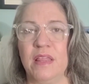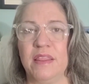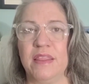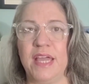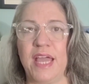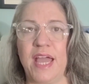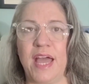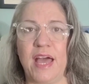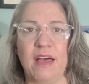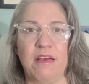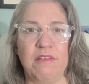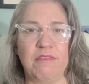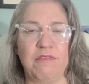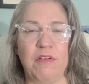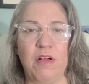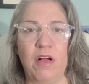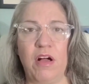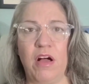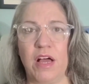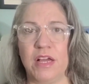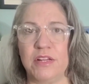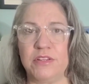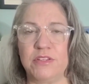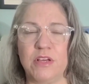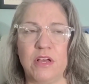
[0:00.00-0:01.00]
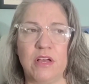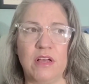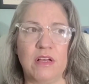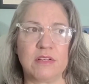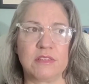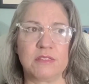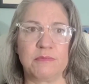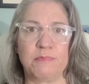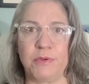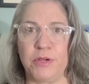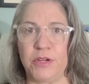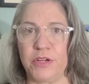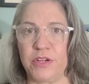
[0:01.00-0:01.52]
They have hot
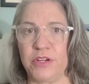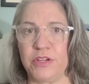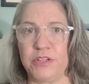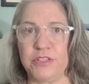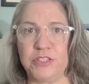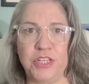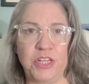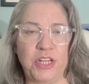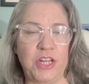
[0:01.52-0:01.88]
dogs, burgers,